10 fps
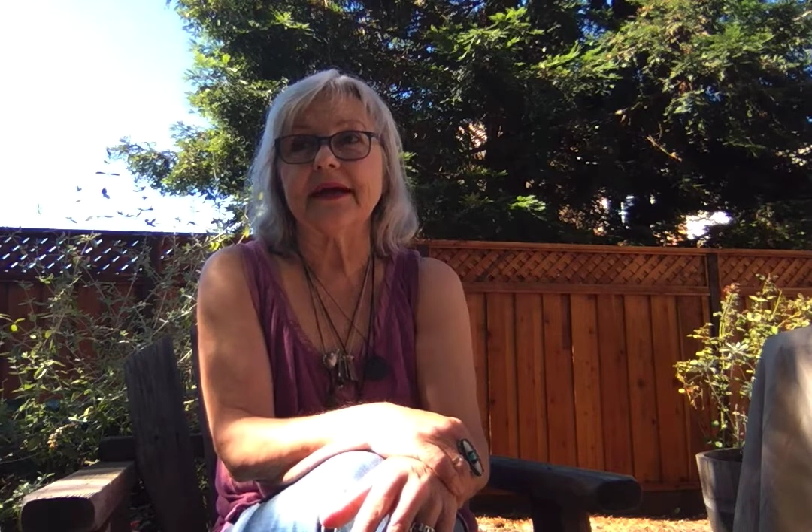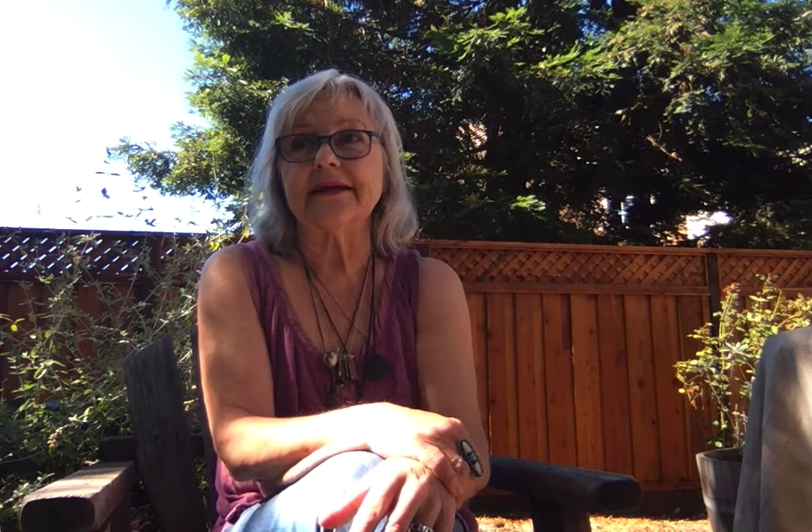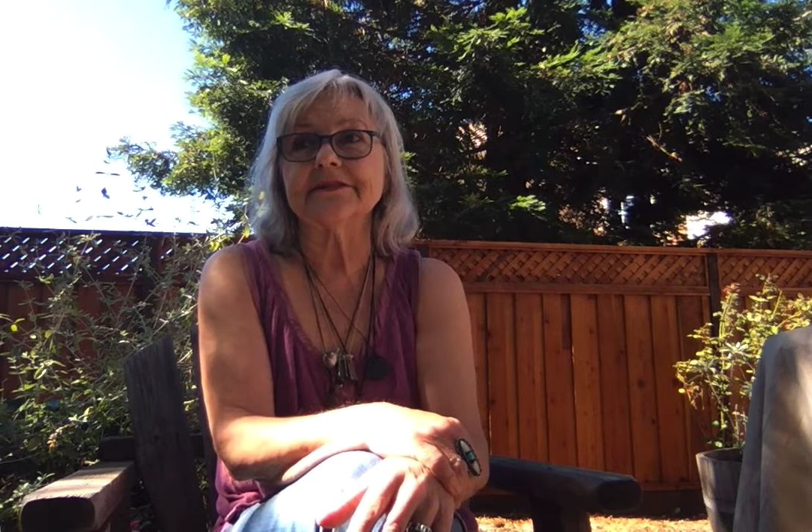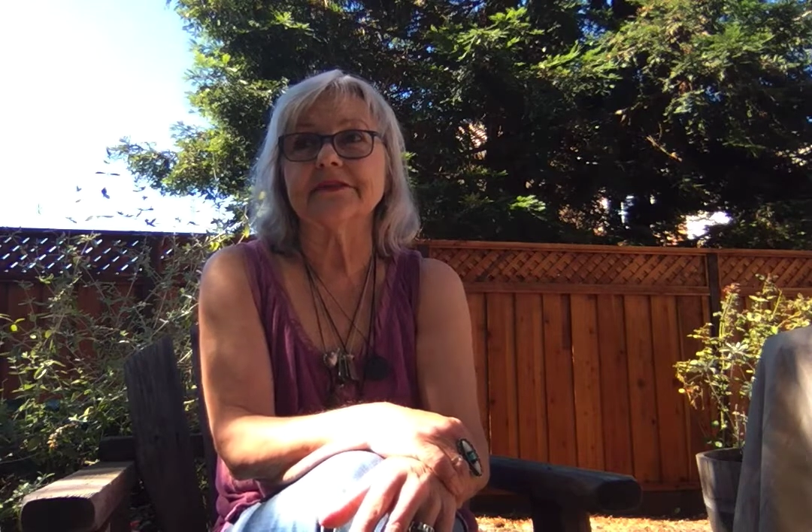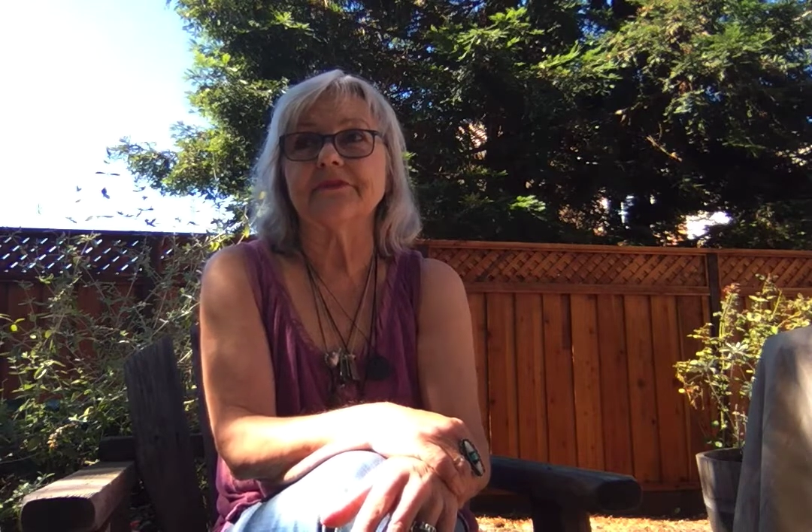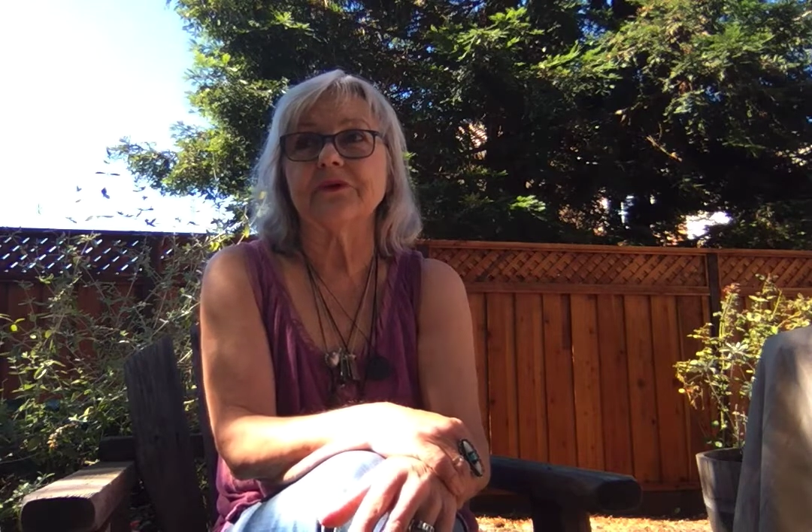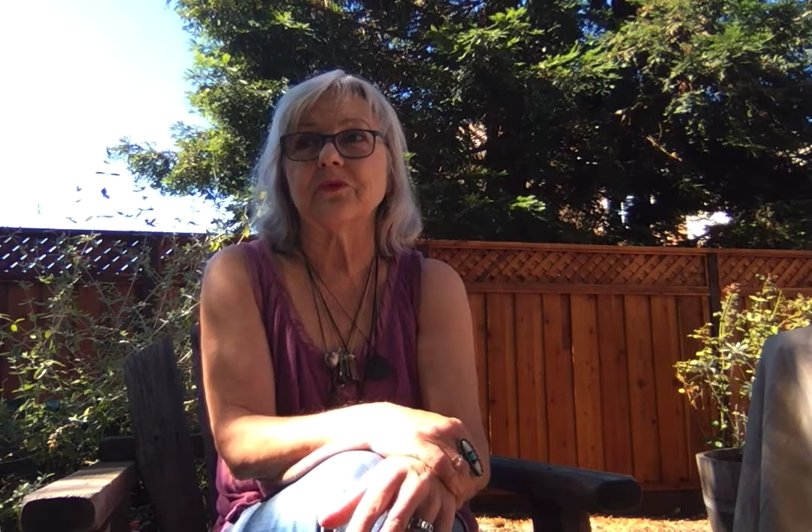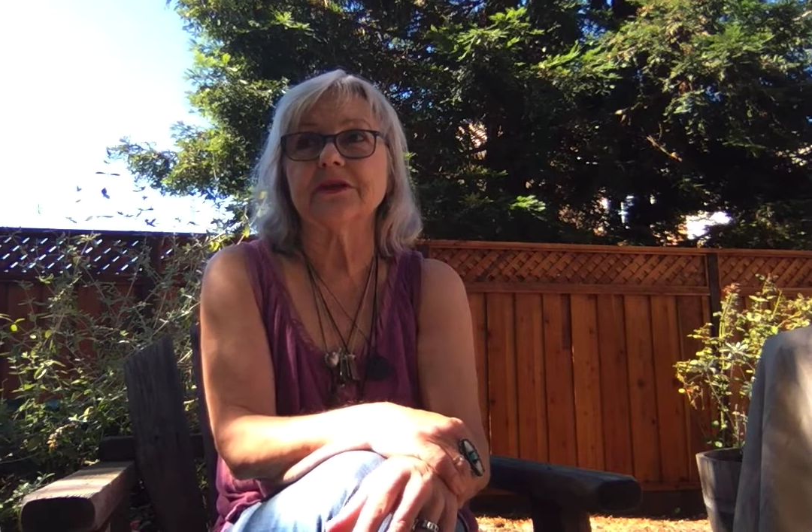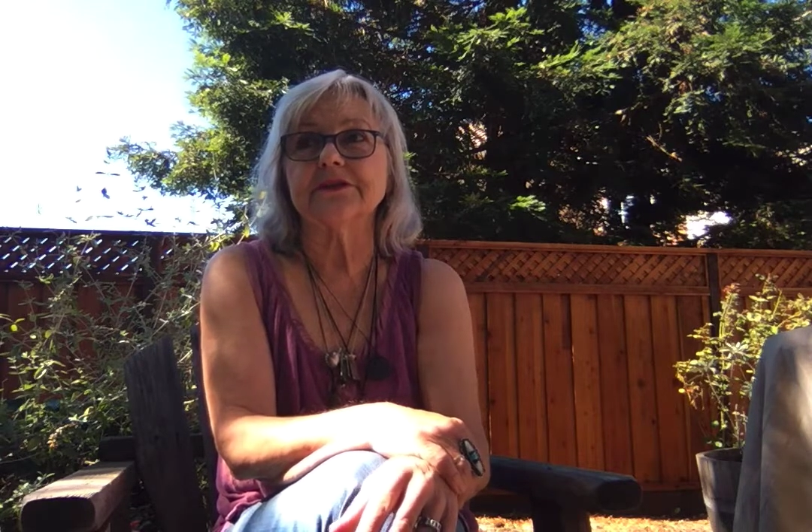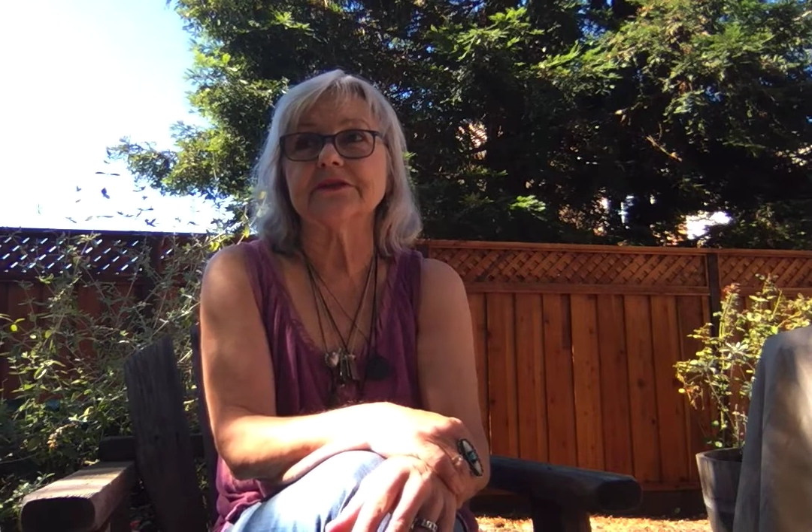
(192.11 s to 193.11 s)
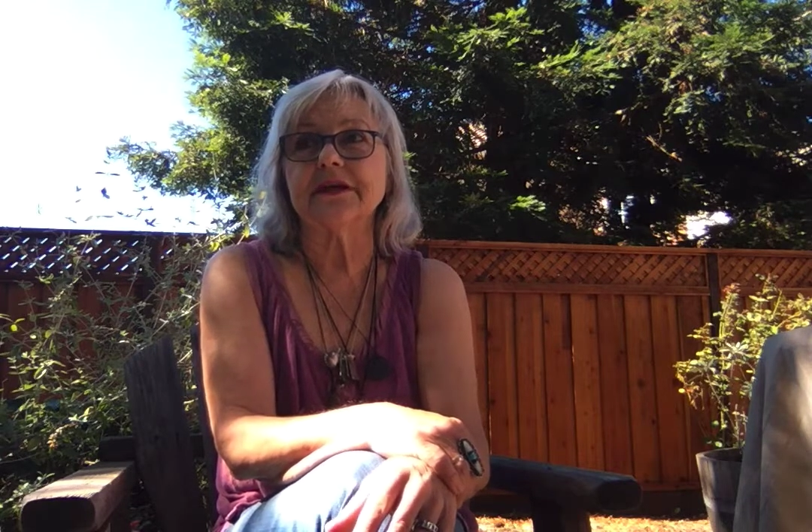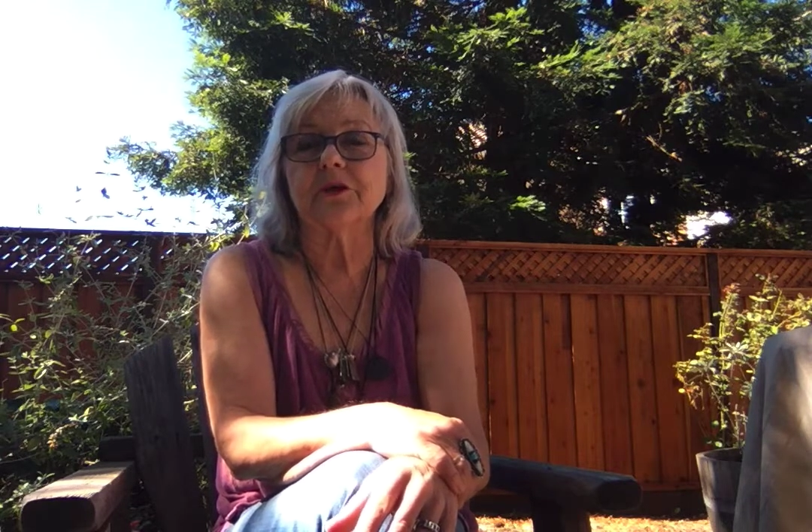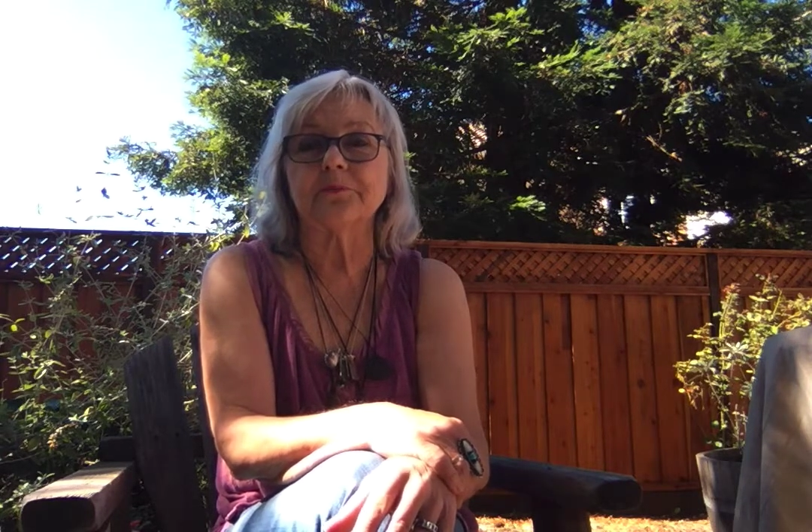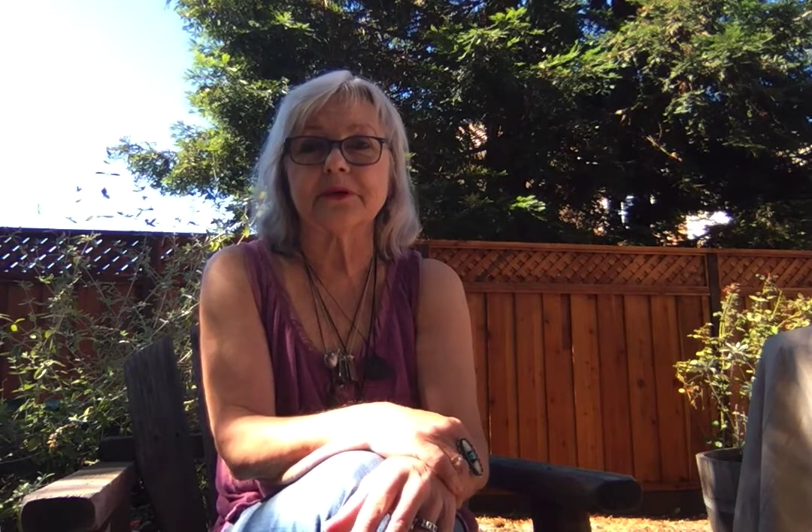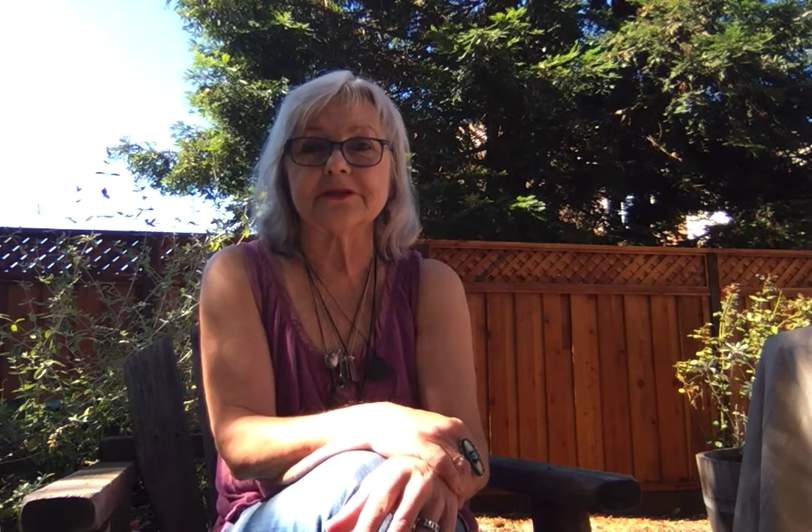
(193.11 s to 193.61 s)
asked if I wanted to
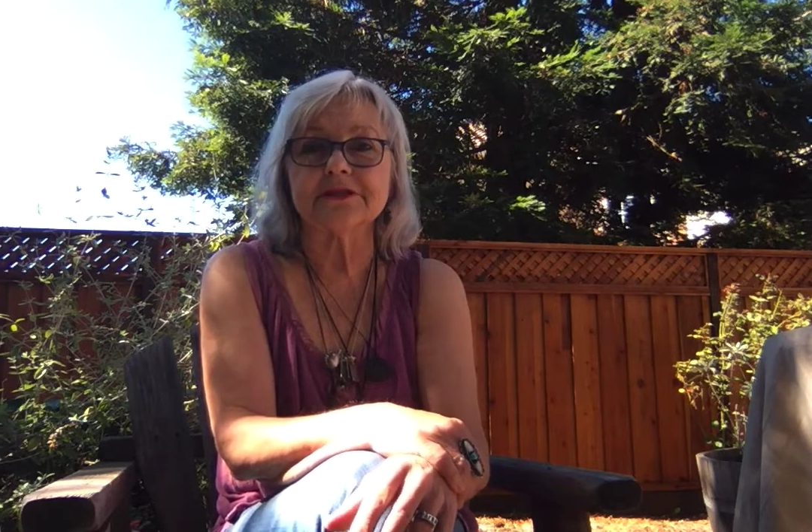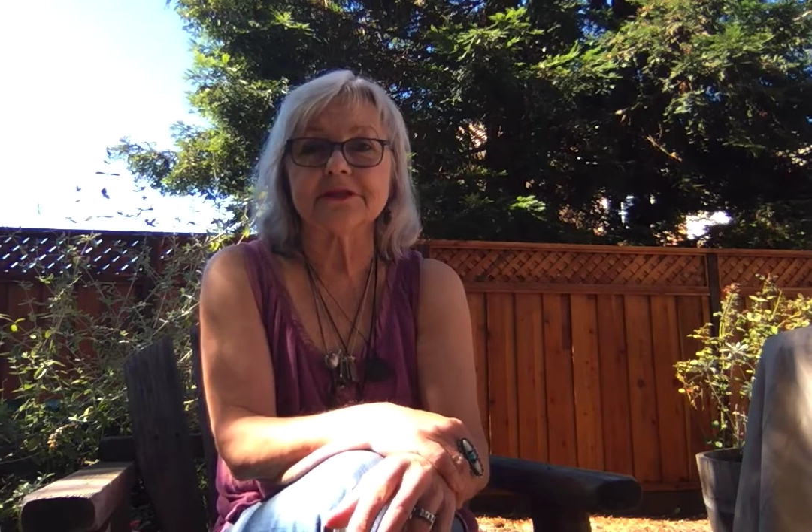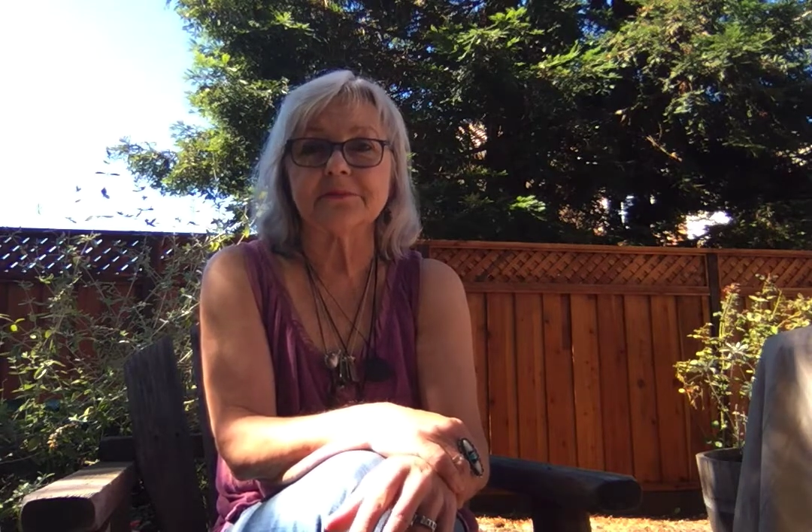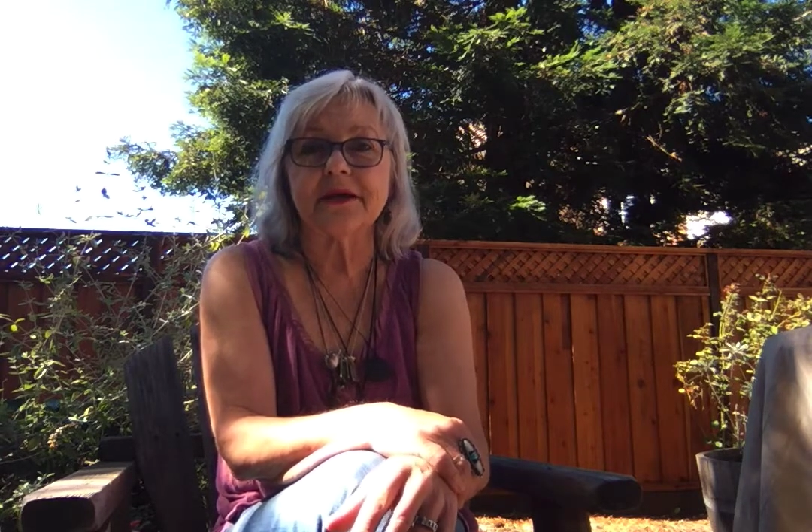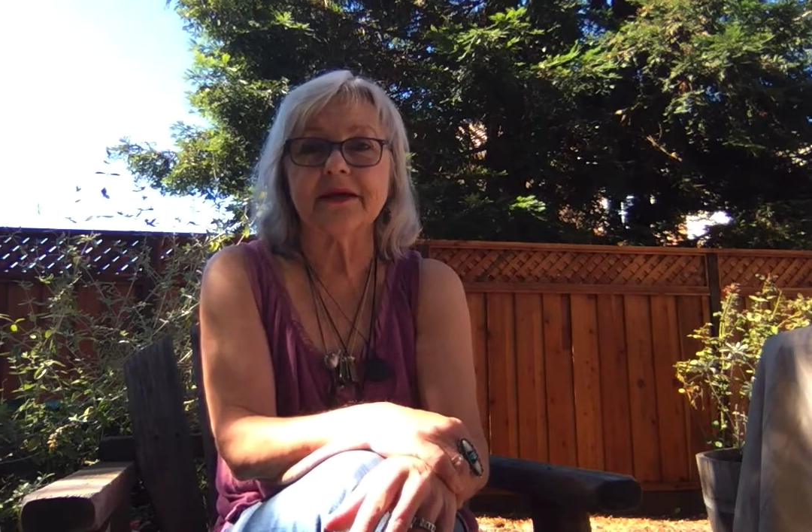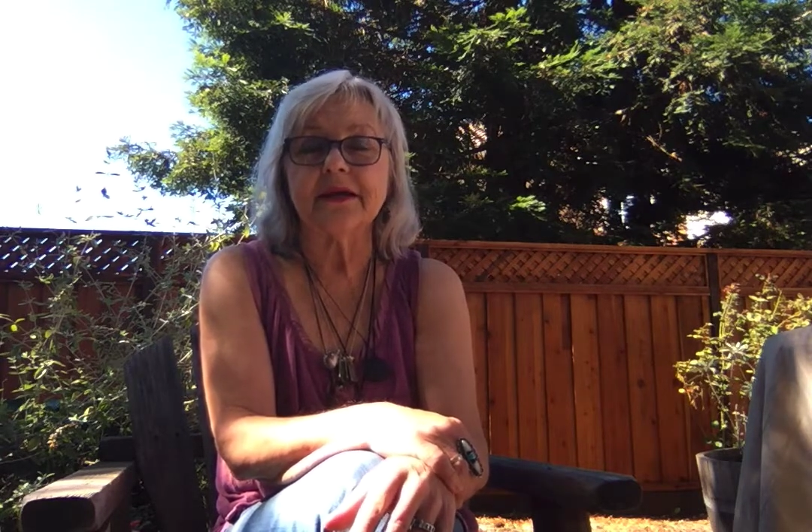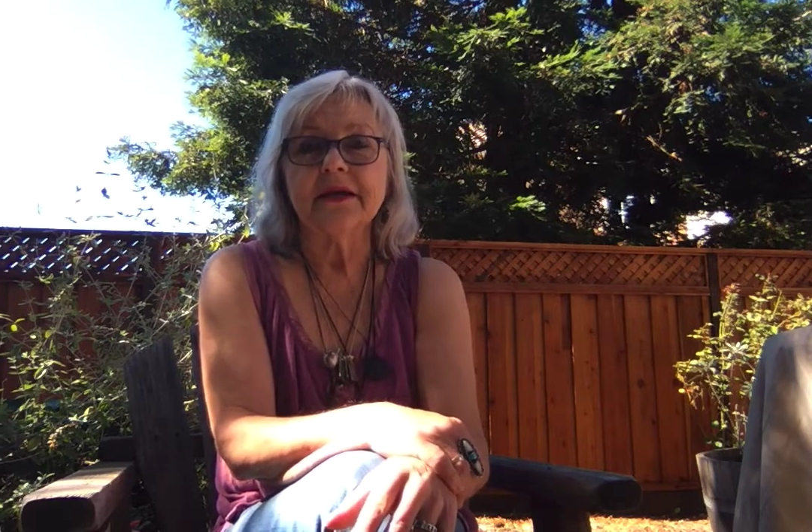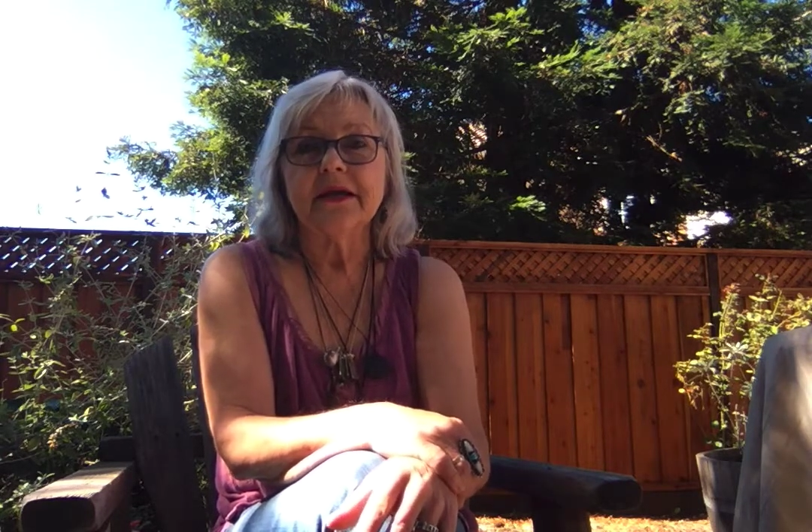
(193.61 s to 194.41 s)
help participate